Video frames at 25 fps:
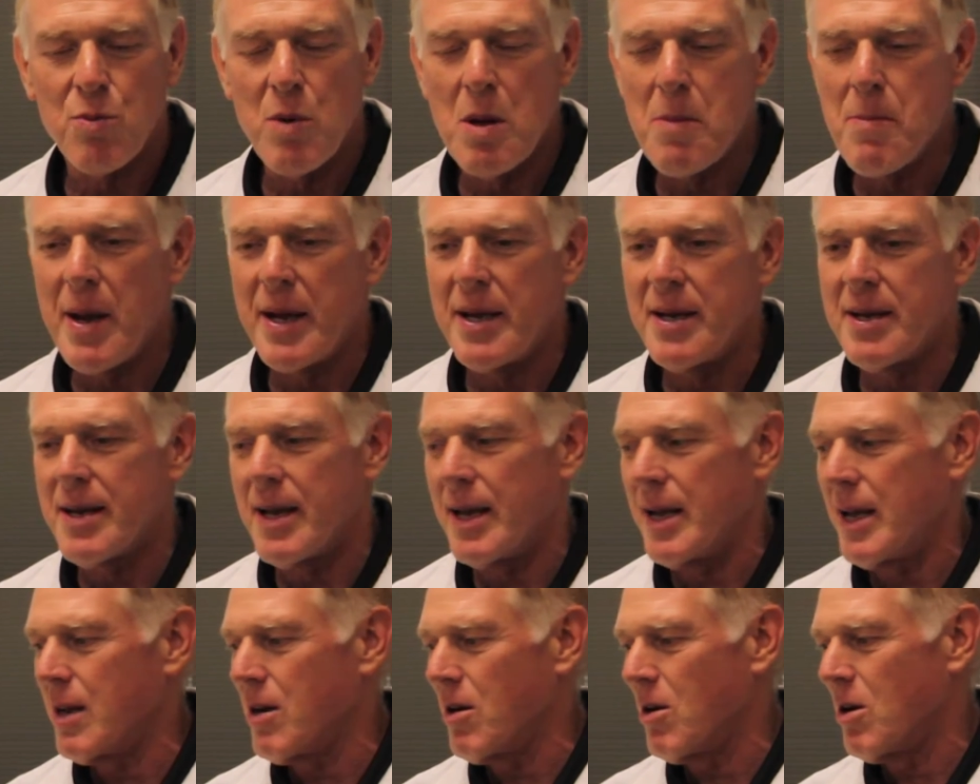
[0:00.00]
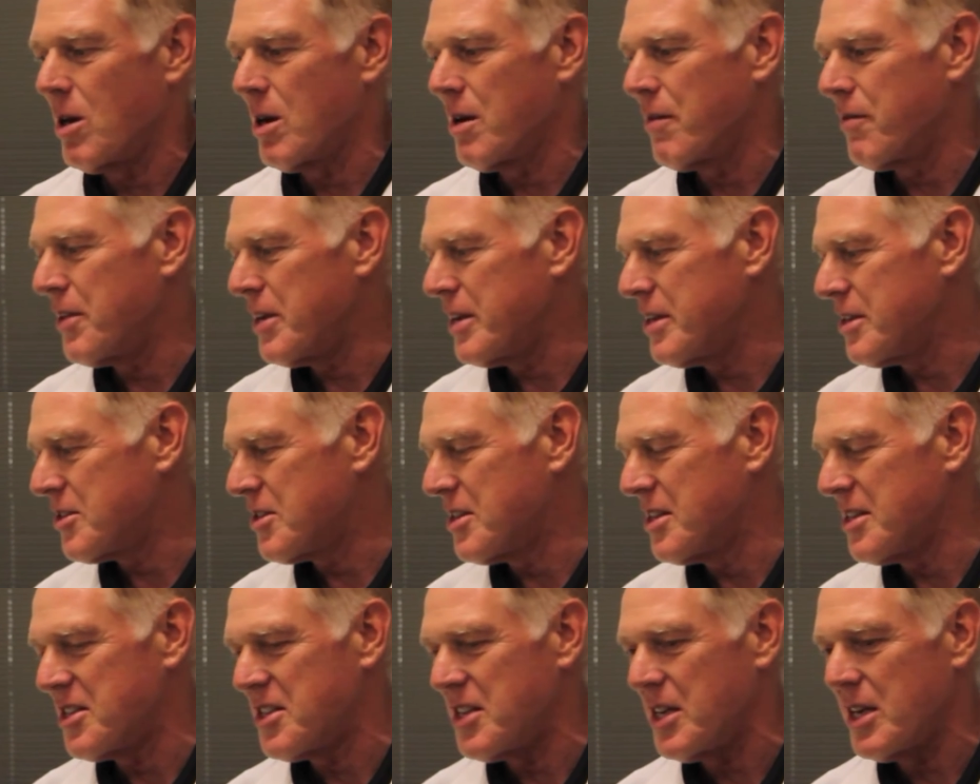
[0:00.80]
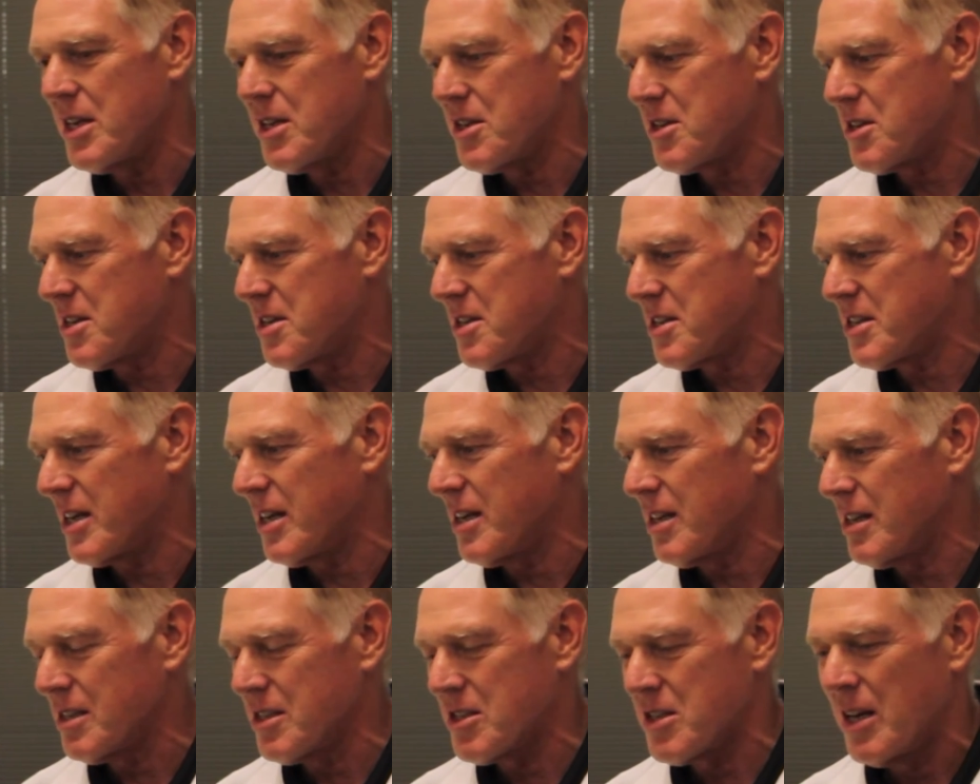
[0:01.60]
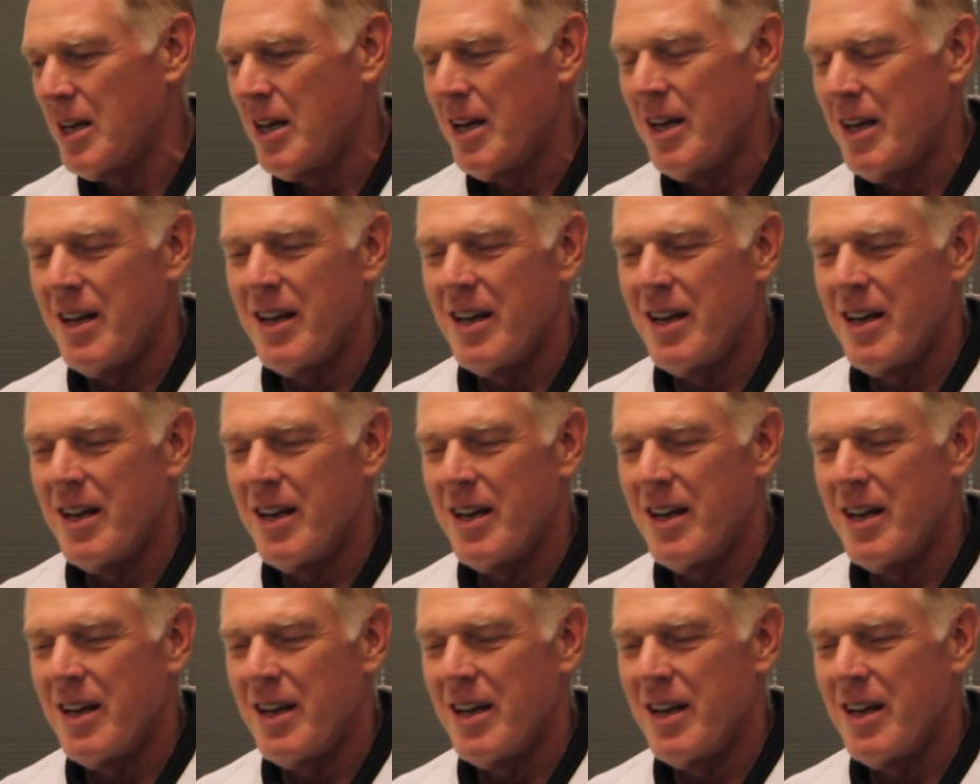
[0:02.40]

We maintain all of these diseased cells